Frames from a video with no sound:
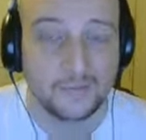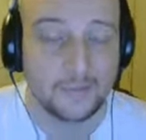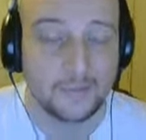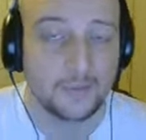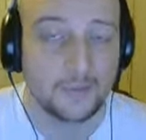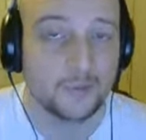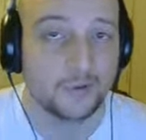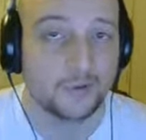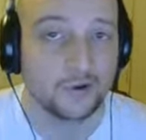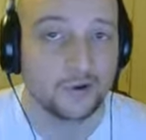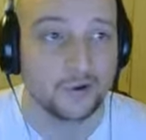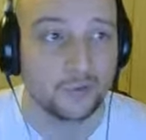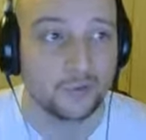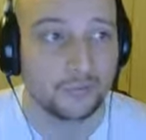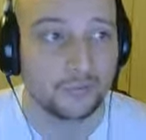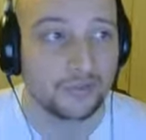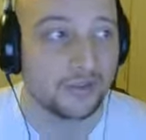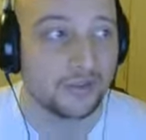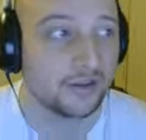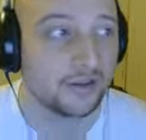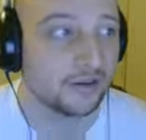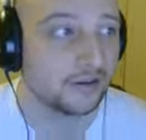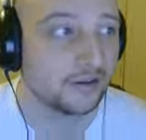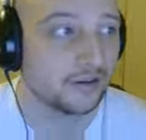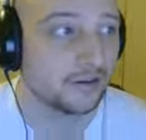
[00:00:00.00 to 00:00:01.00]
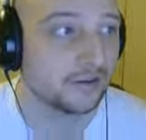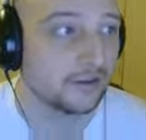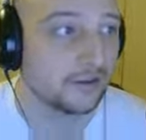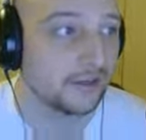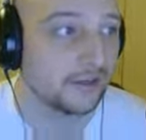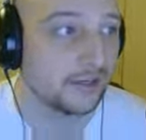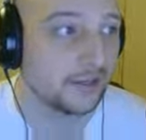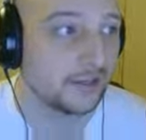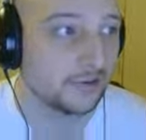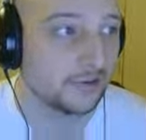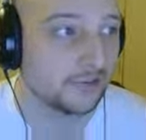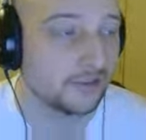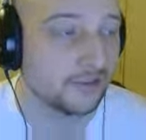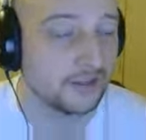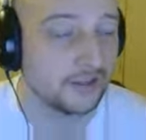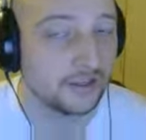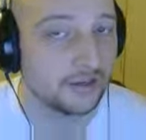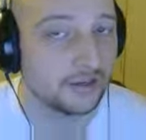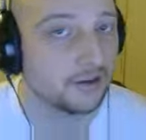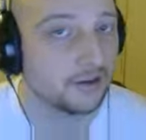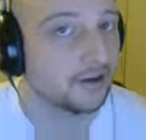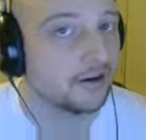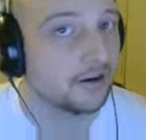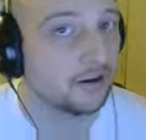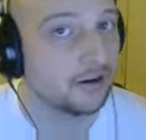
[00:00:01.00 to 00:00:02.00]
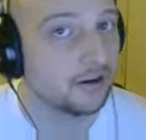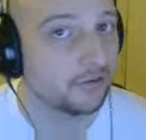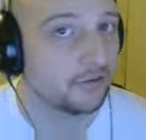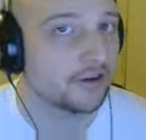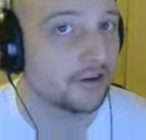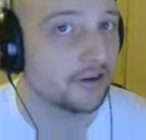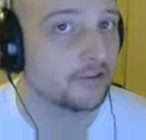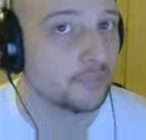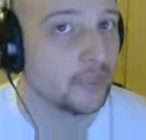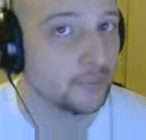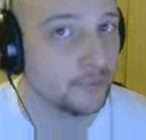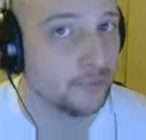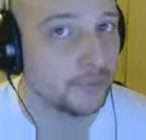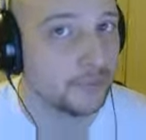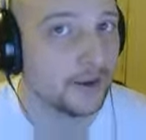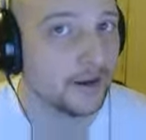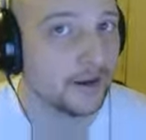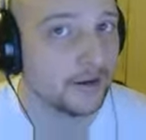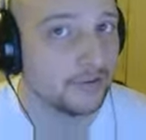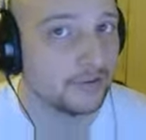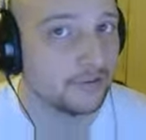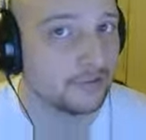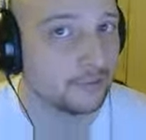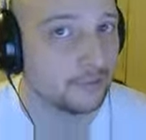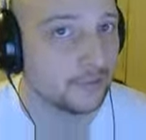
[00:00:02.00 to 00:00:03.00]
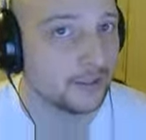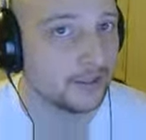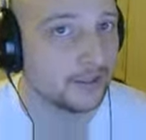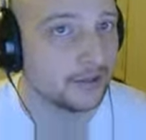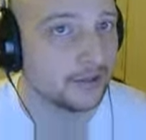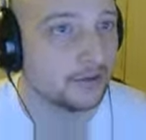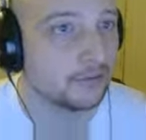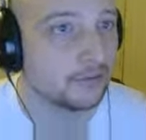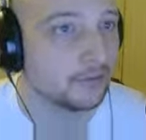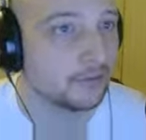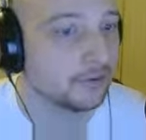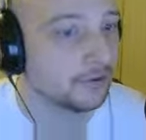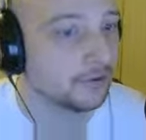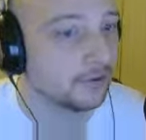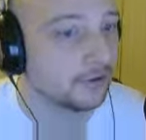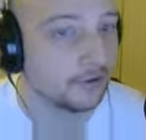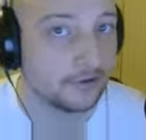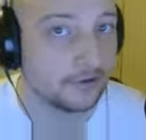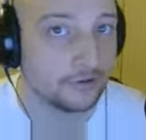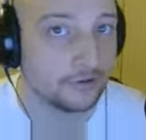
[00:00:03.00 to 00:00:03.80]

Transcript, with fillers: maybe you want a home theater and you're thinking, oh, Raspberry Pi is the way to go.